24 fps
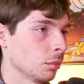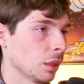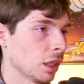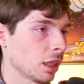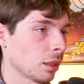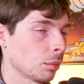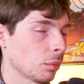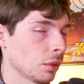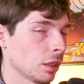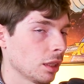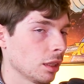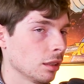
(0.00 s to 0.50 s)

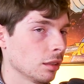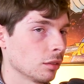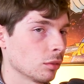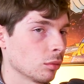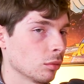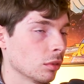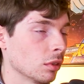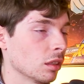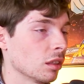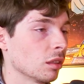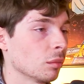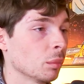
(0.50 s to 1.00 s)
Back pain
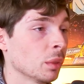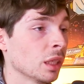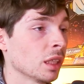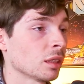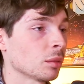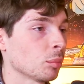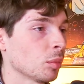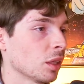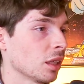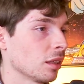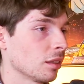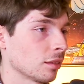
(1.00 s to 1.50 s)
is one of the
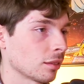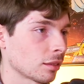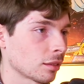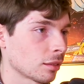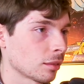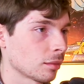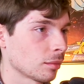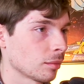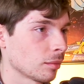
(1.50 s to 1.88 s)
best pains.